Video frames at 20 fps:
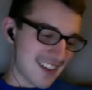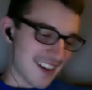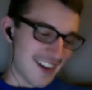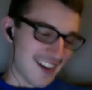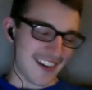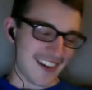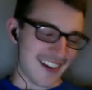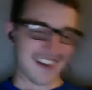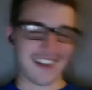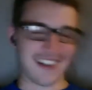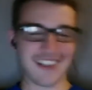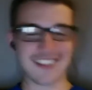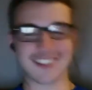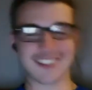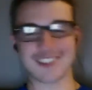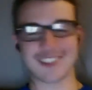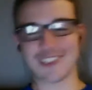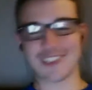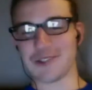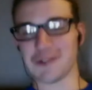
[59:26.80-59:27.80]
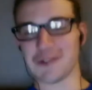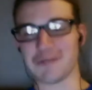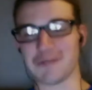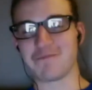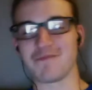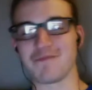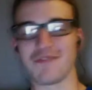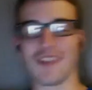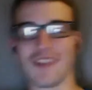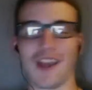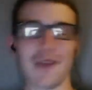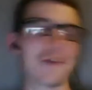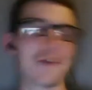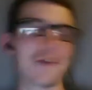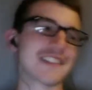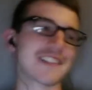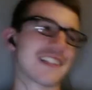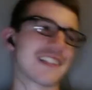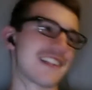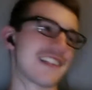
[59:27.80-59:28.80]
Alright, so I
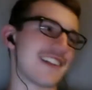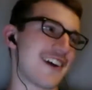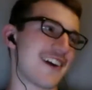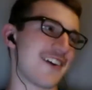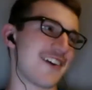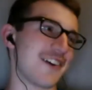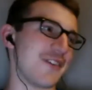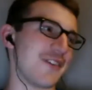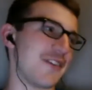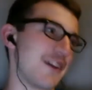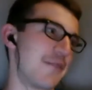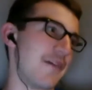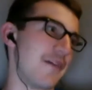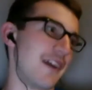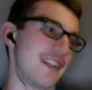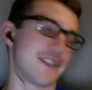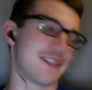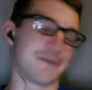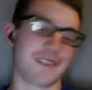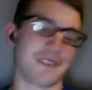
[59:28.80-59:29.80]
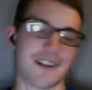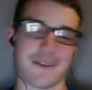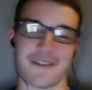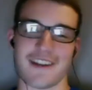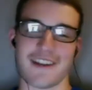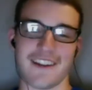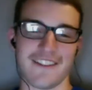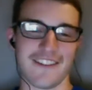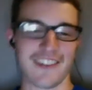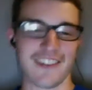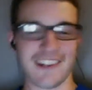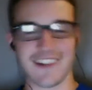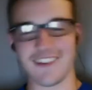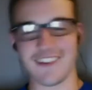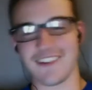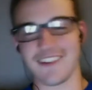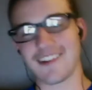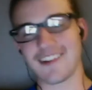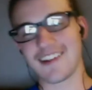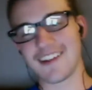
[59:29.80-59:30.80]
was going to talk a little bit of baseball, but I
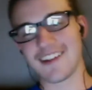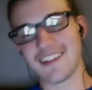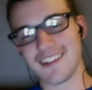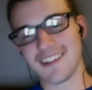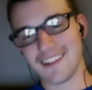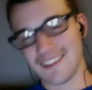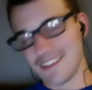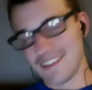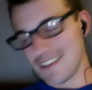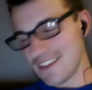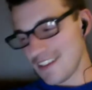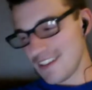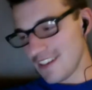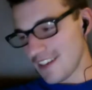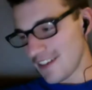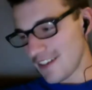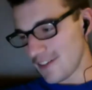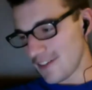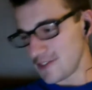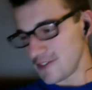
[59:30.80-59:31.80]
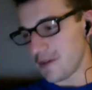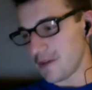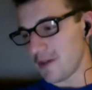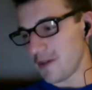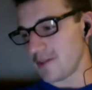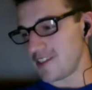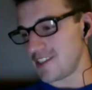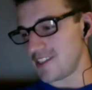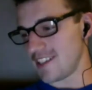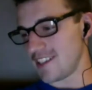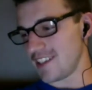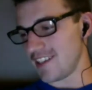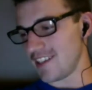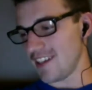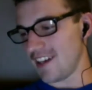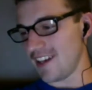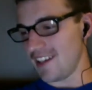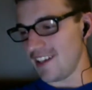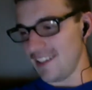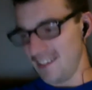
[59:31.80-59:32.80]
figured everyone's probably sick of
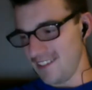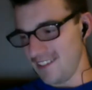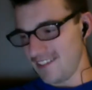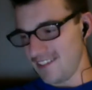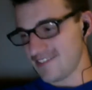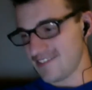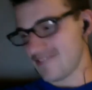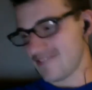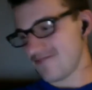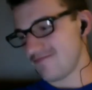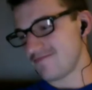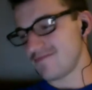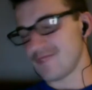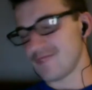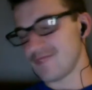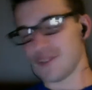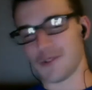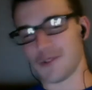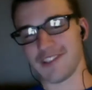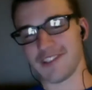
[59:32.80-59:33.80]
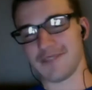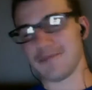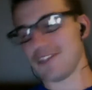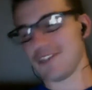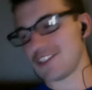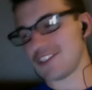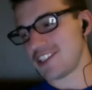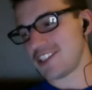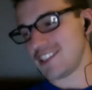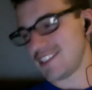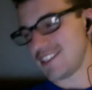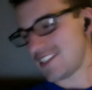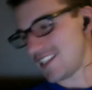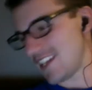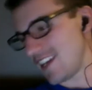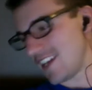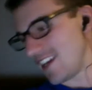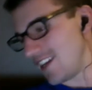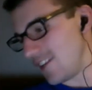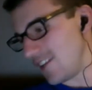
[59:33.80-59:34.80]
that, and there wasn't much to
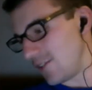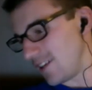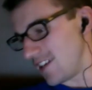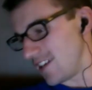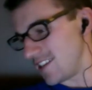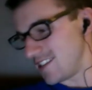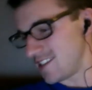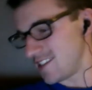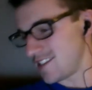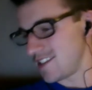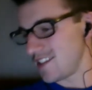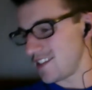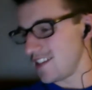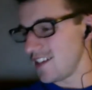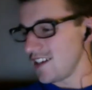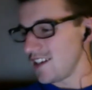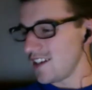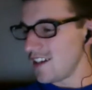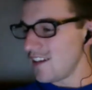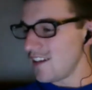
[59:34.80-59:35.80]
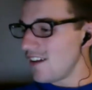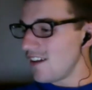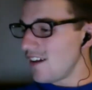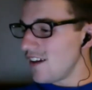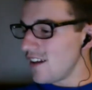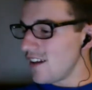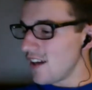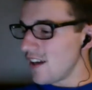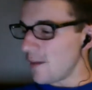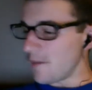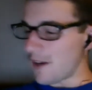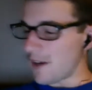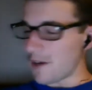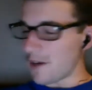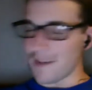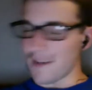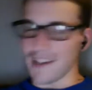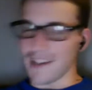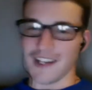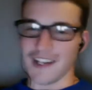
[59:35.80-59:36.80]
say anyways about
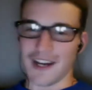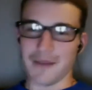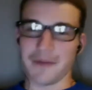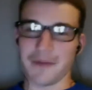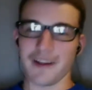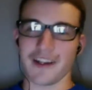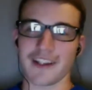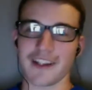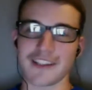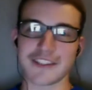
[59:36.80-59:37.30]
my topic.